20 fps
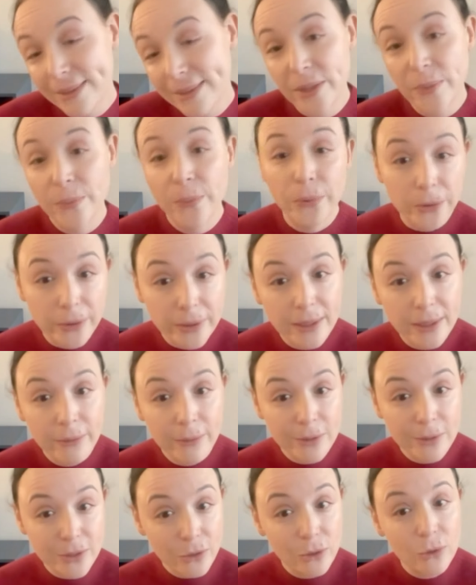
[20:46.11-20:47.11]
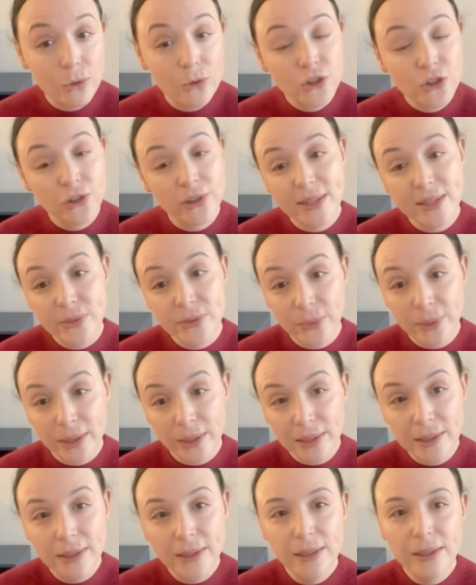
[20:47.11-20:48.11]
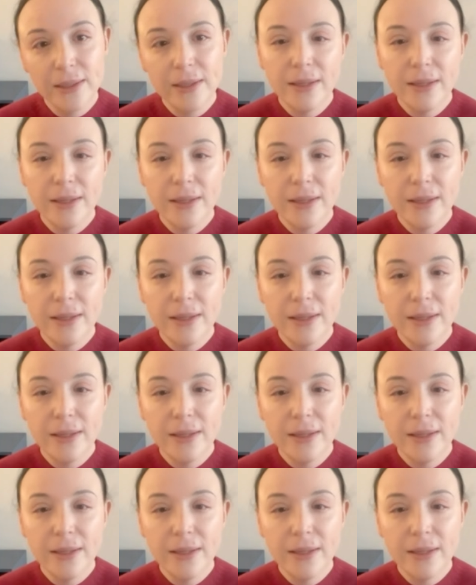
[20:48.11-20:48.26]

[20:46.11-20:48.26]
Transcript: temporal resolution as well.